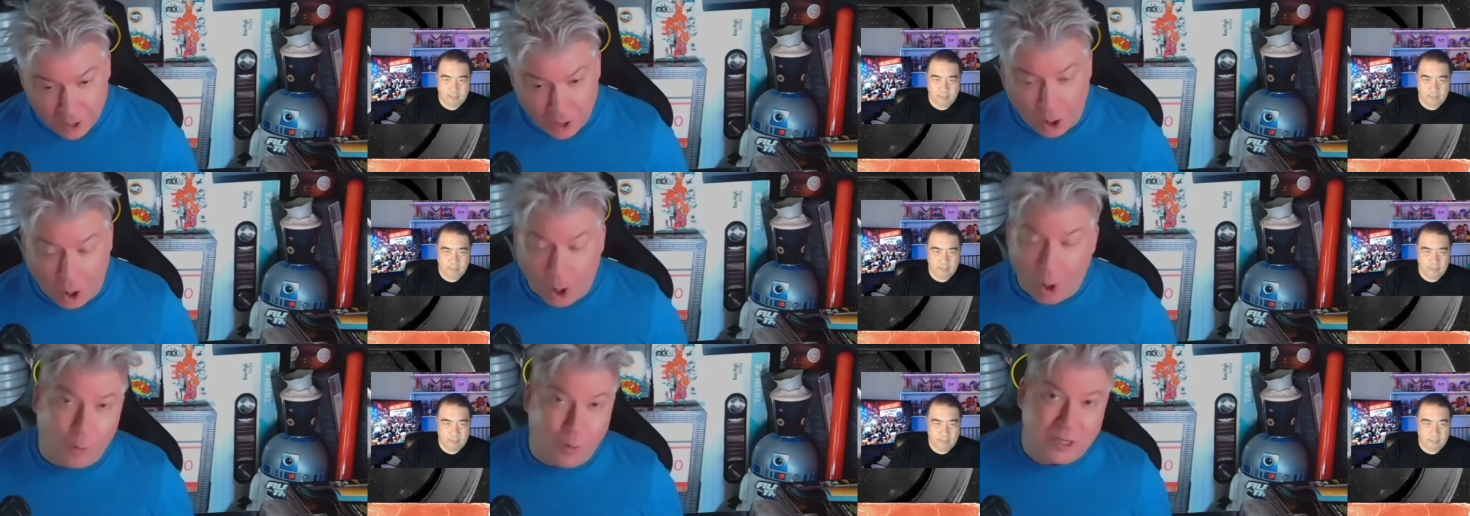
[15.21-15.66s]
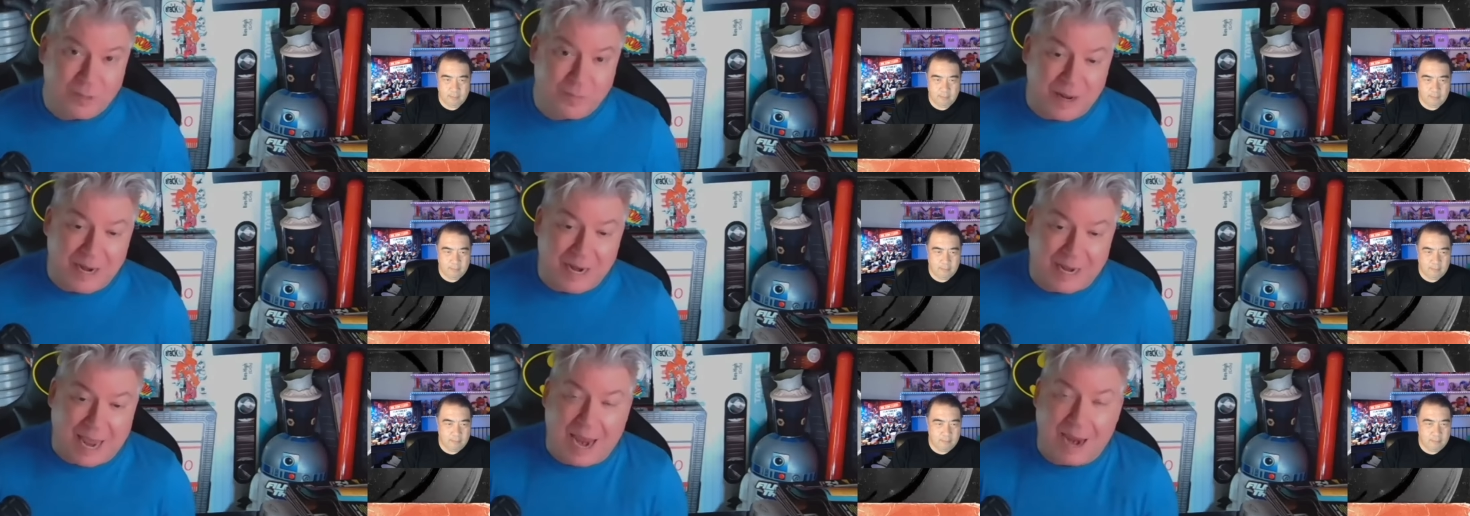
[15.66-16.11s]
Speaker 1: always
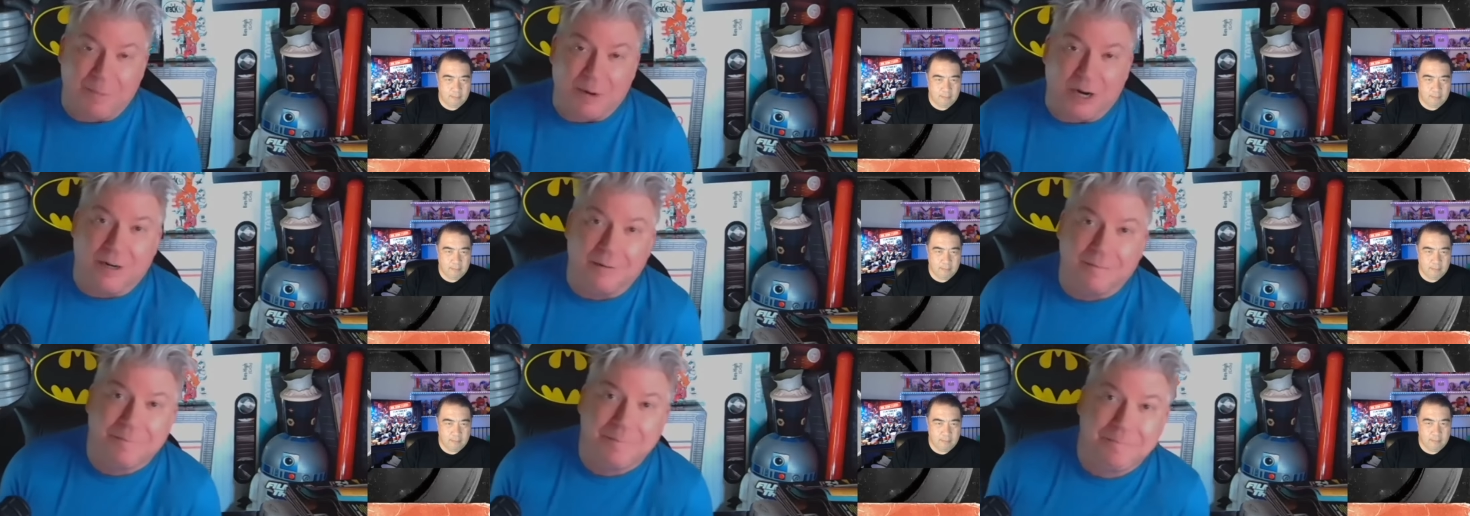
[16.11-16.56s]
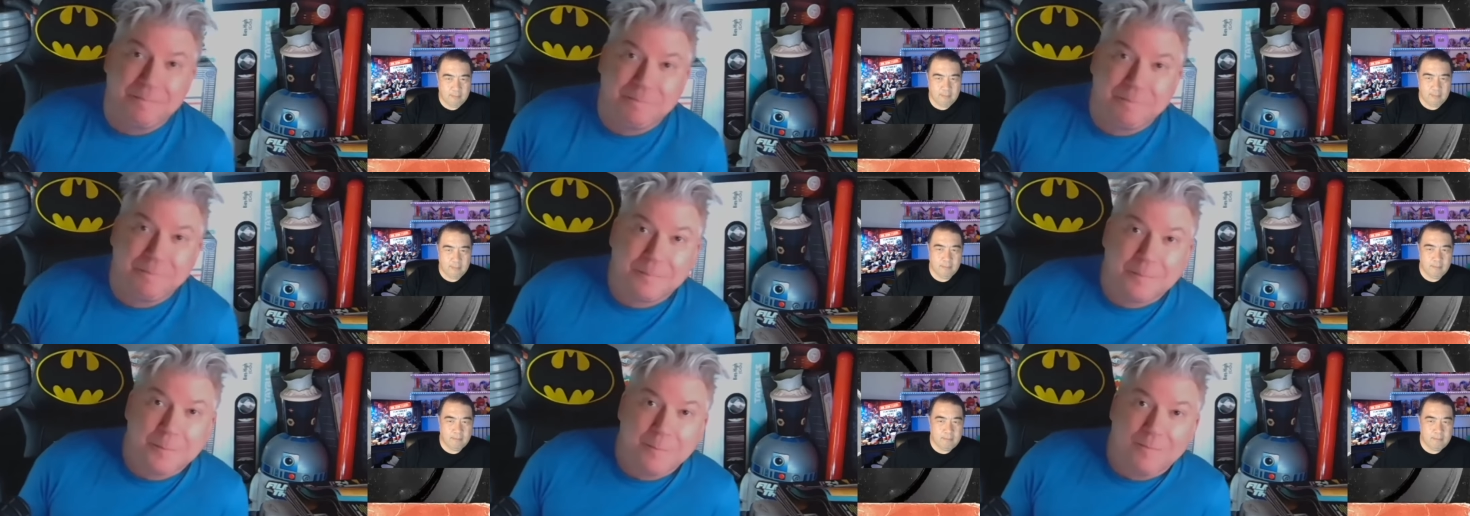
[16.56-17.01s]
been a gamer.
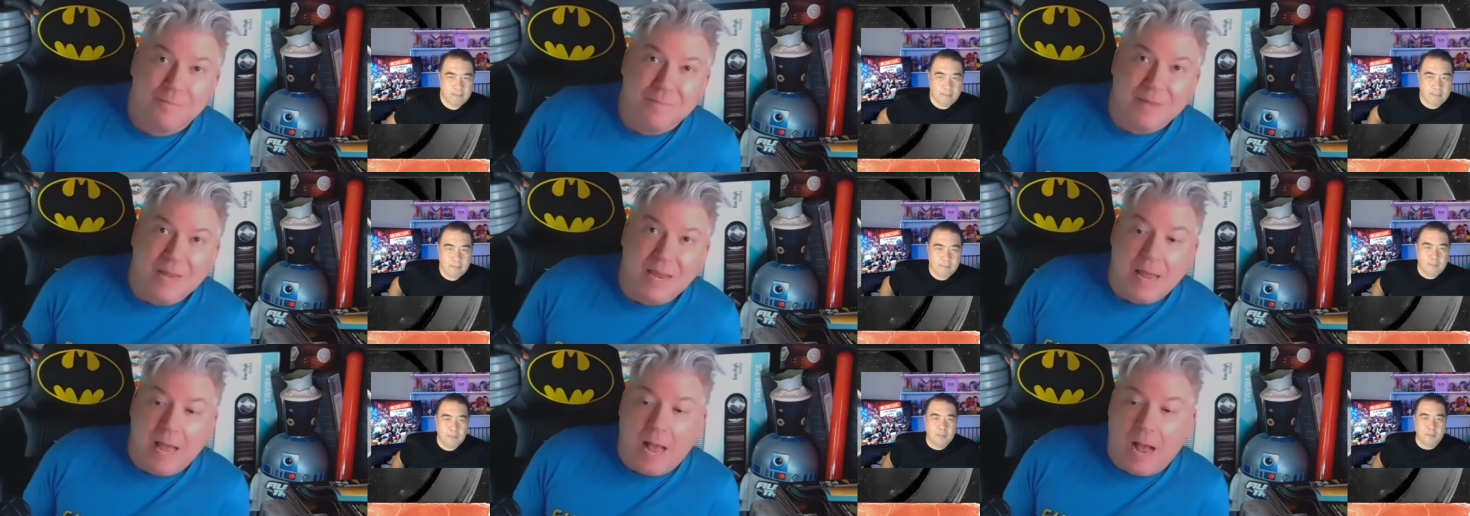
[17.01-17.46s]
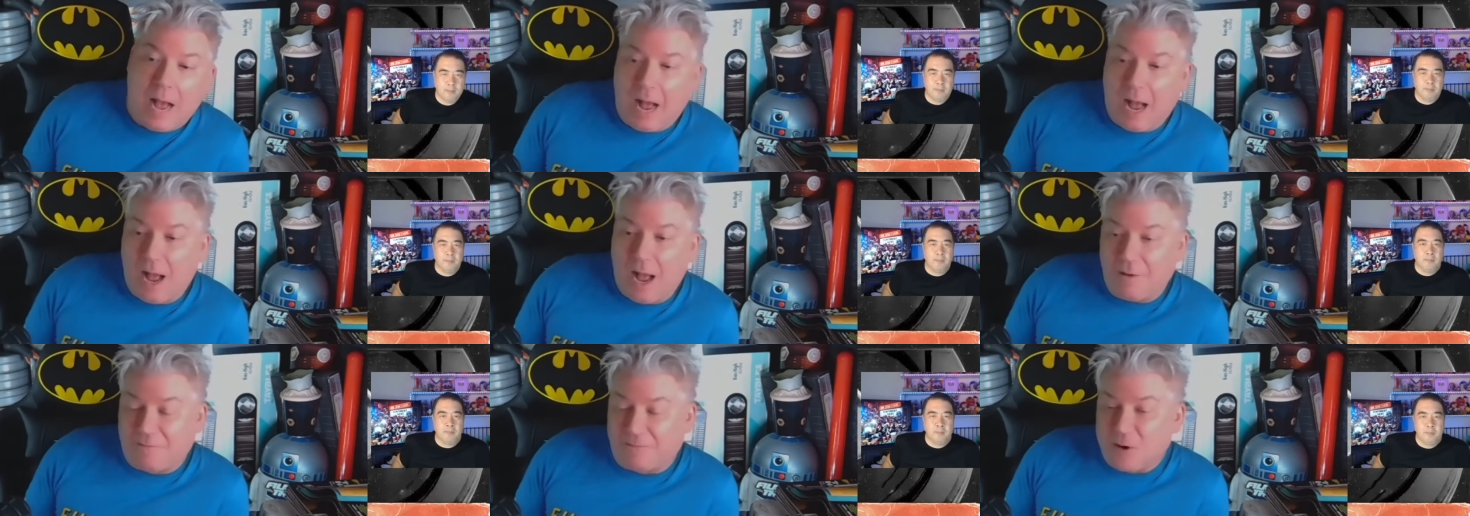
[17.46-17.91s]

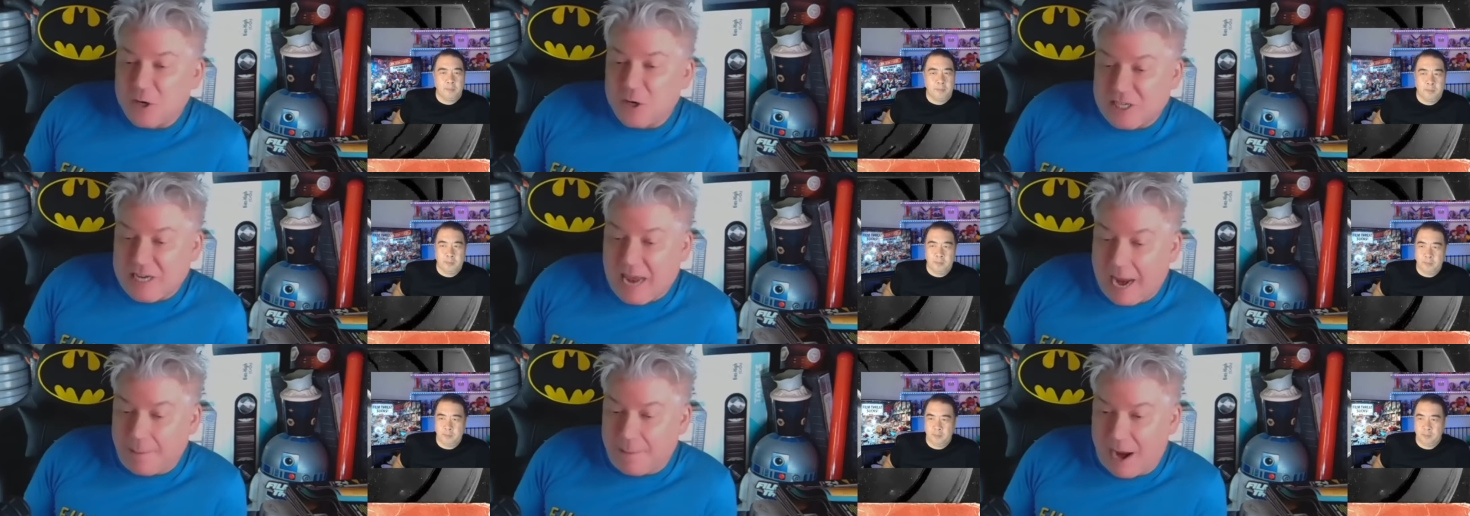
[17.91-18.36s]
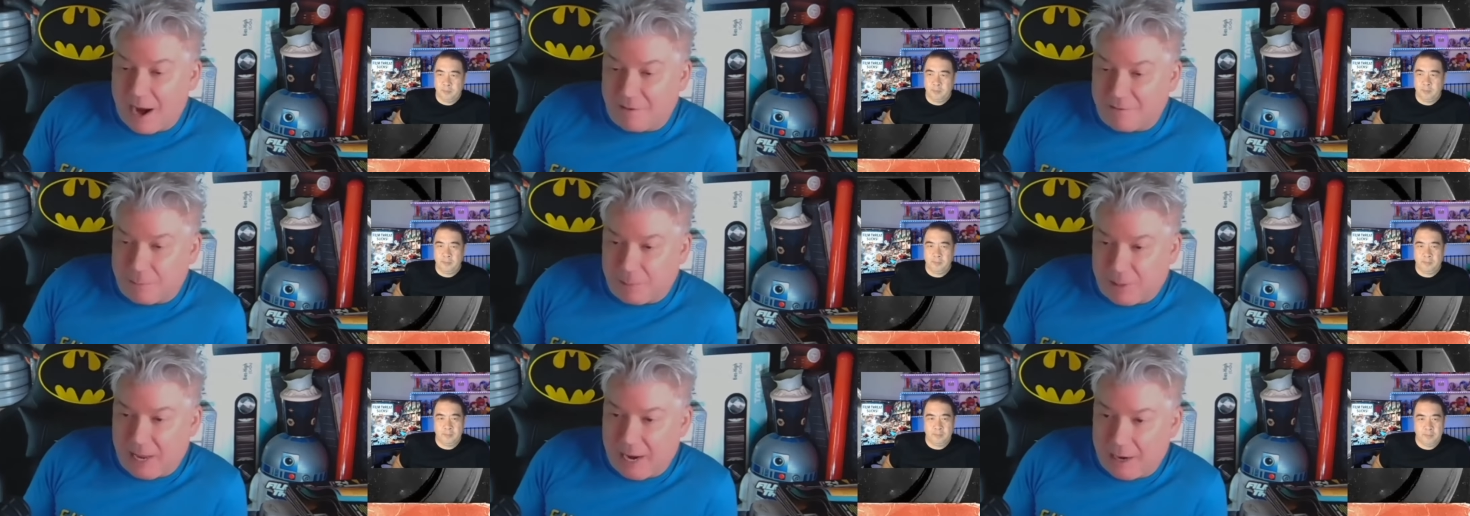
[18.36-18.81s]
Uh, first game I
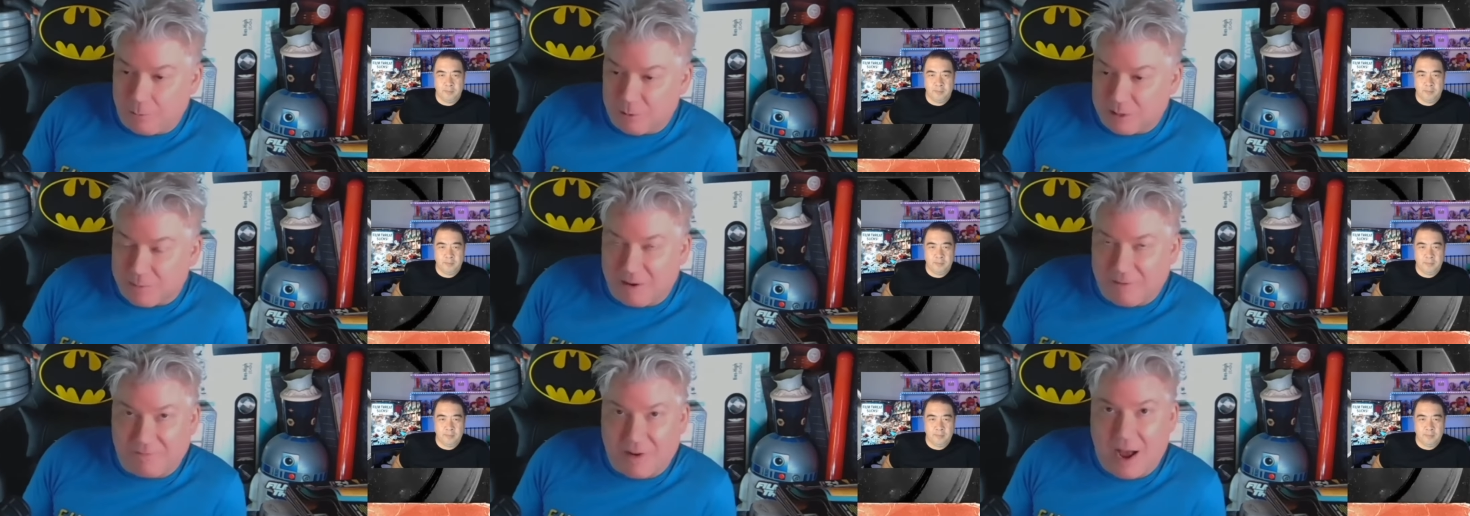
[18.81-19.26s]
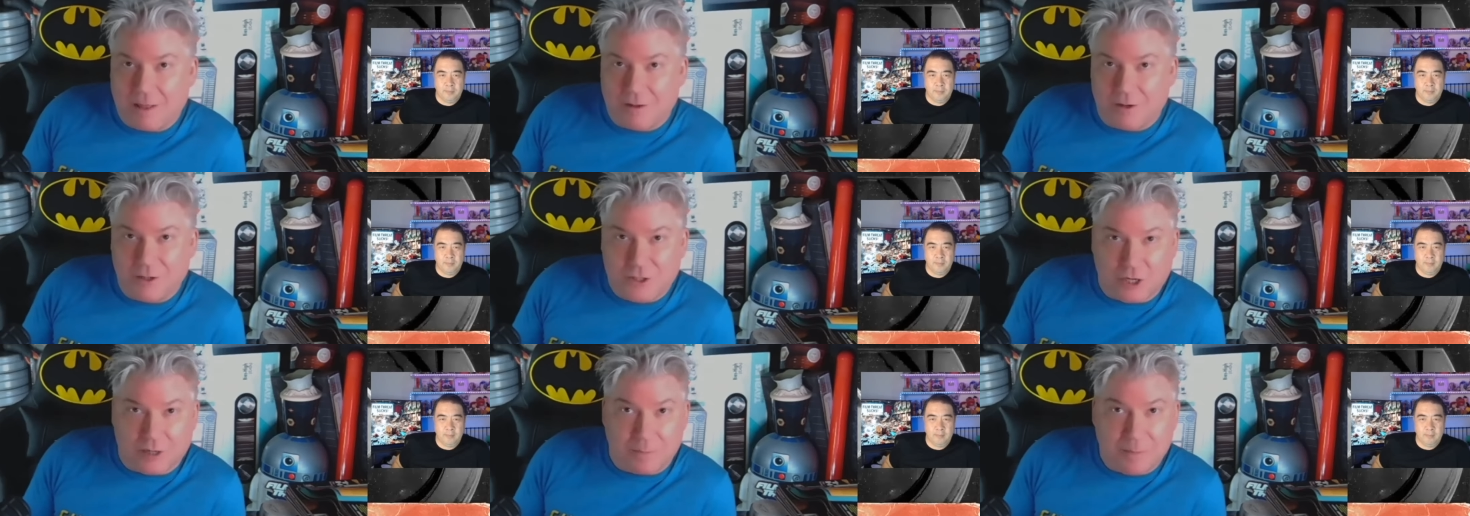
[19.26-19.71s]
ever played was my
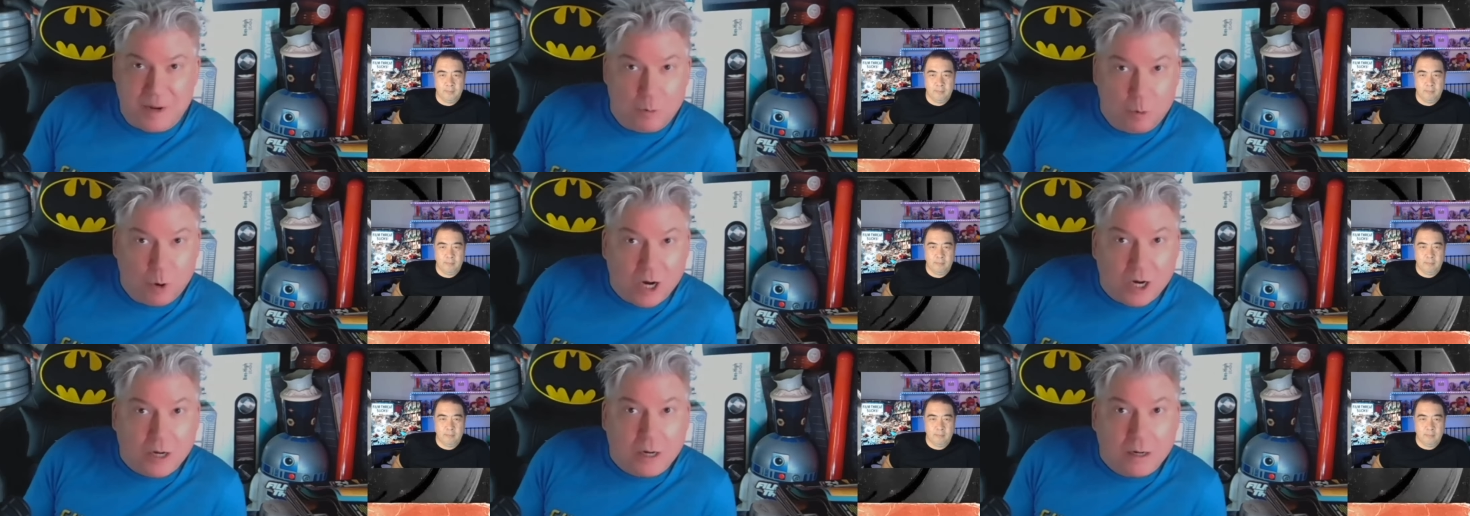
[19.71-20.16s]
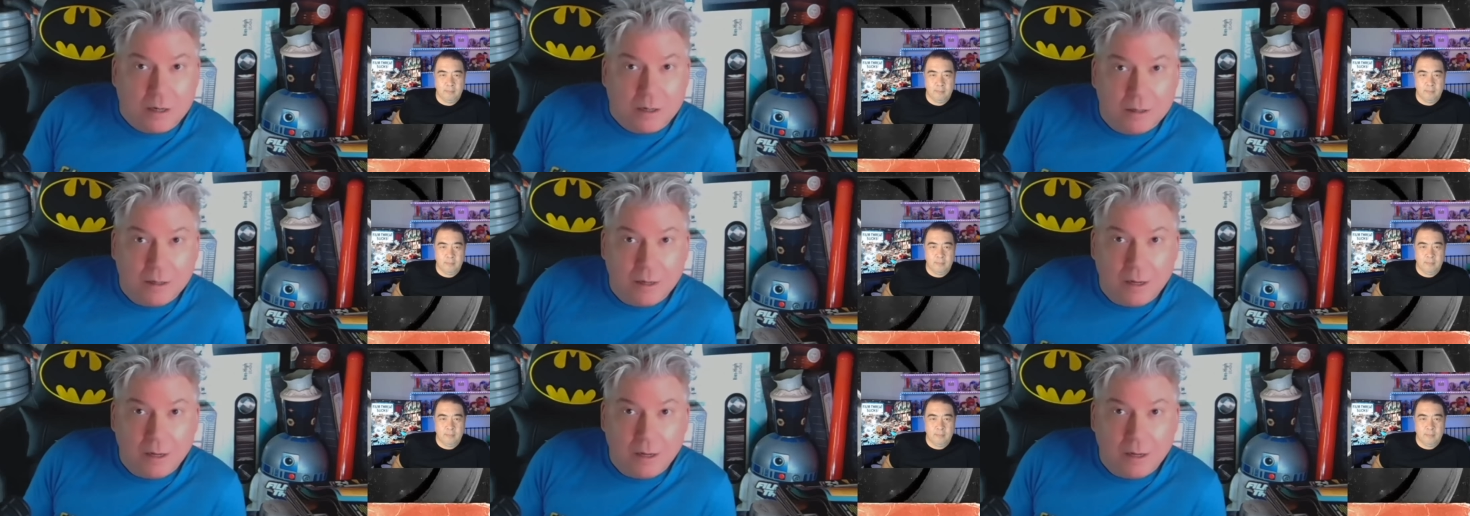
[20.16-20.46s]
father took me to work,